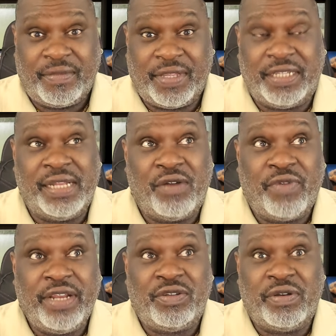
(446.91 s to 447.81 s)
It's now
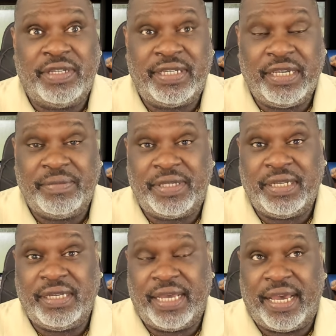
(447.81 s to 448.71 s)
ranked on
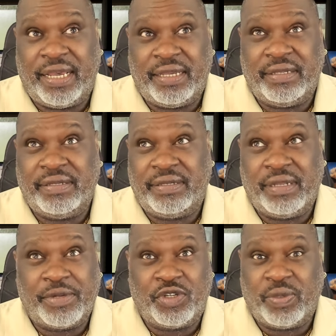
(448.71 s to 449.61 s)
CMC as
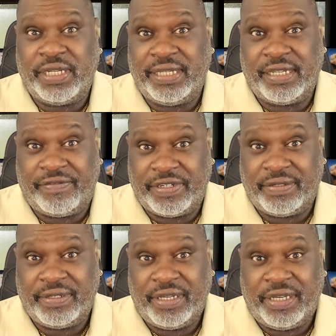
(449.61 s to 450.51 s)
number
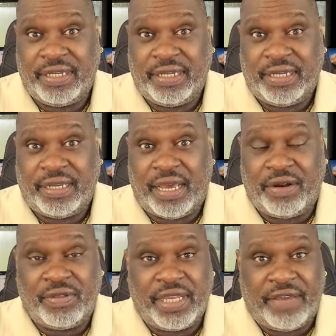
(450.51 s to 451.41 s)
27. I
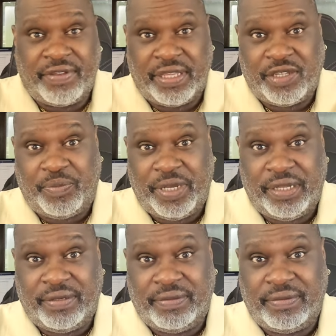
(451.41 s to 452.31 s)
don't think everything's
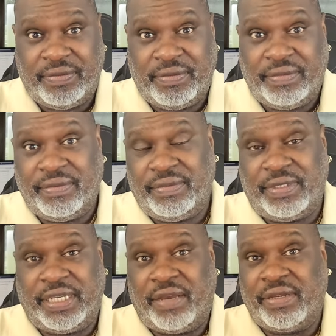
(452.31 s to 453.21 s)
been
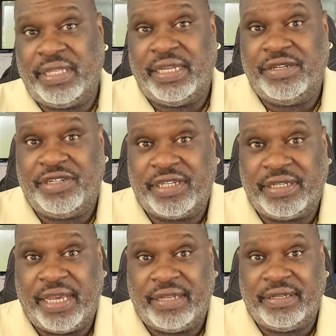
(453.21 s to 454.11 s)
calculated
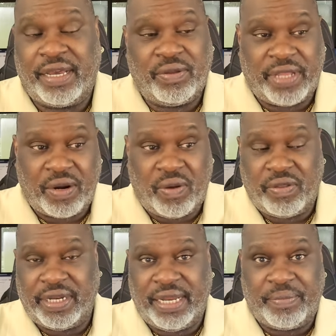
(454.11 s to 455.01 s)
just yet. Not all
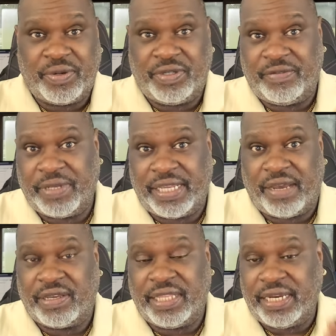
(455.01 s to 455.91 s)
the numbers have been
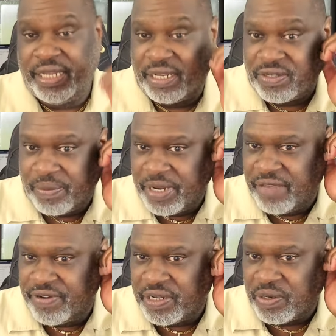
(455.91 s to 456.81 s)
calculated yet, so I'm going to
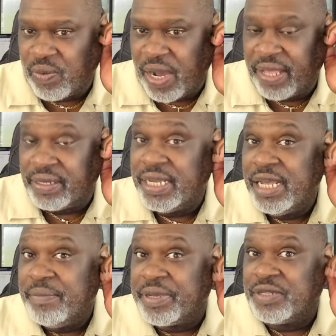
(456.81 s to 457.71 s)
give it a little while.
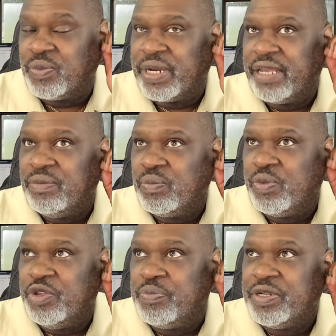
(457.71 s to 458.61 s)
Because
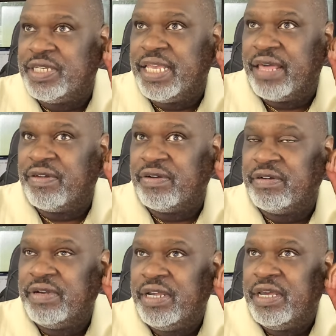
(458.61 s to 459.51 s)
when you put
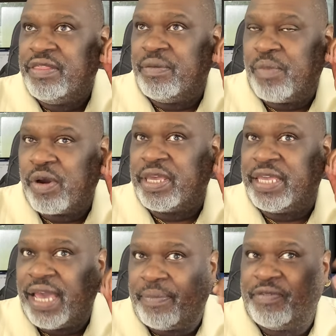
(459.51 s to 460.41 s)
together the market
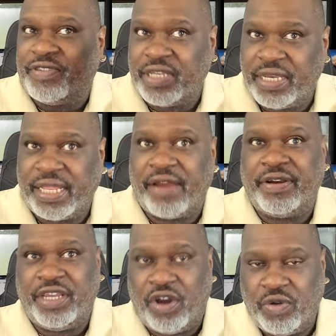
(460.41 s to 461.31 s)
cap of
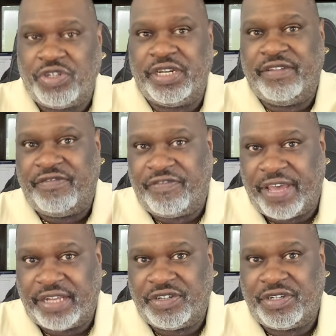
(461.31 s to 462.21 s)
Singularity, Ocean, and
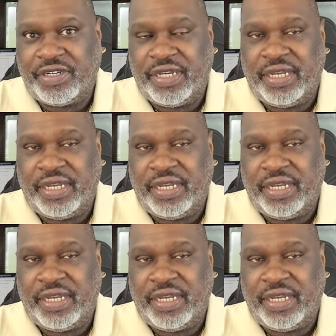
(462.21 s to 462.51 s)
Fetch,